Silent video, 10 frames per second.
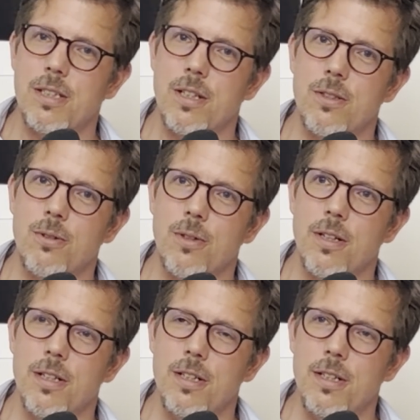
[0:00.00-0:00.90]
Guard
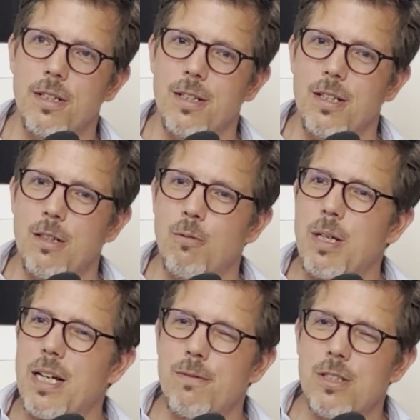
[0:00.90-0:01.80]
Corps.
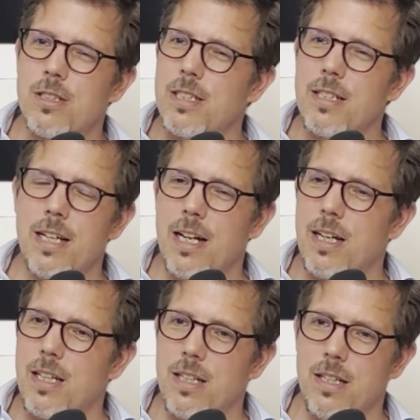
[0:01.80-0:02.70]
We haven't seen
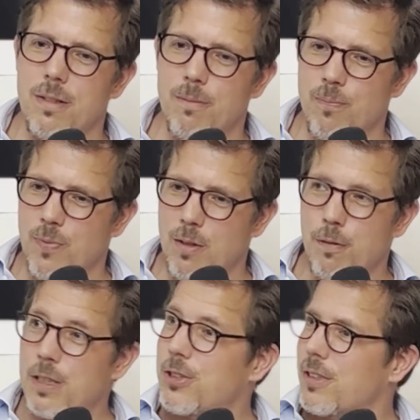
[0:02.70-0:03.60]
any
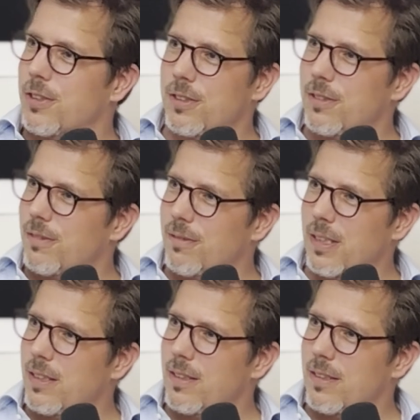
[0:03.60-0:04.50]
fissures,
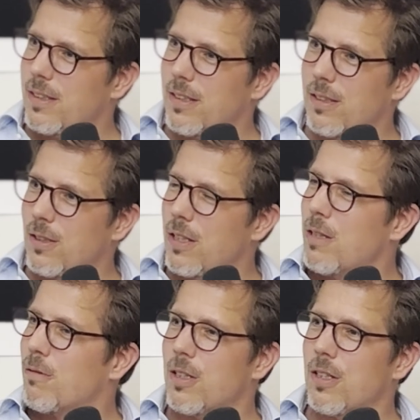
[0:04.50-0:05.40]
right? Not
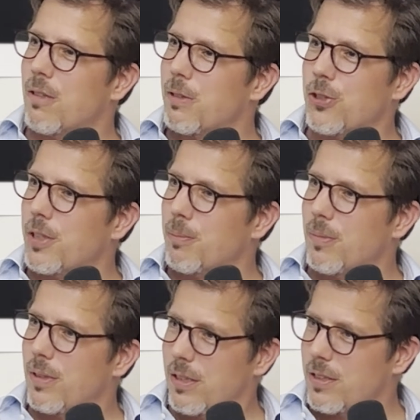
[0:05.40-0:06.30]
even in the
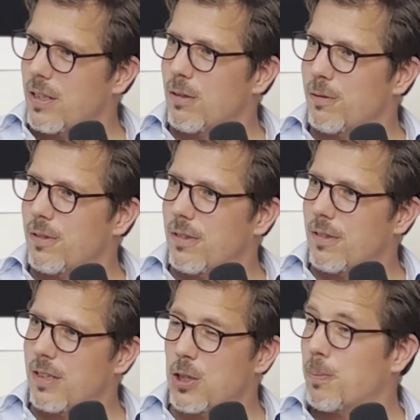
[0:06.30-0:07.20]
regime itself,
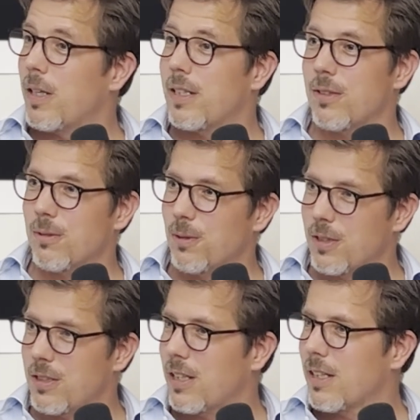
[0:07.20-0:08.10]
despite all
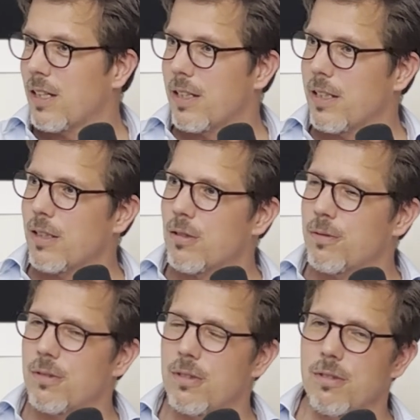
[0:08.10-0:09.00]
the sidelining of
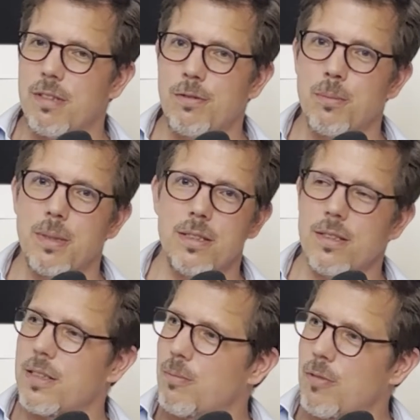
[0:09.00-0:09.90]

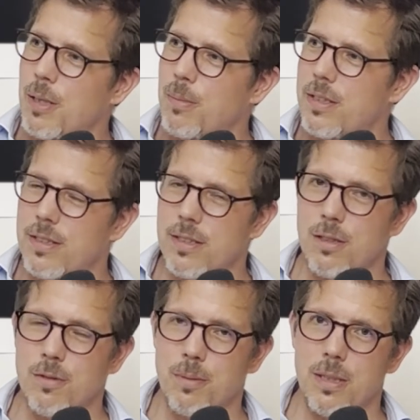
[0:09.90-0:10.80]
reformists and pragmatists
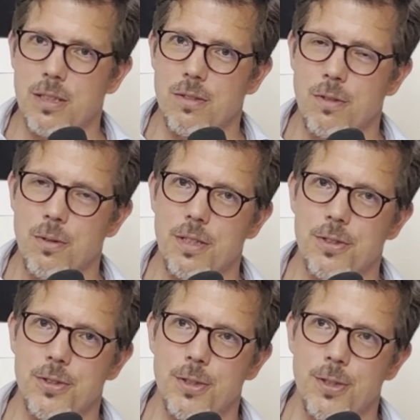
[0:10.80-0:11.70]
over the past few years.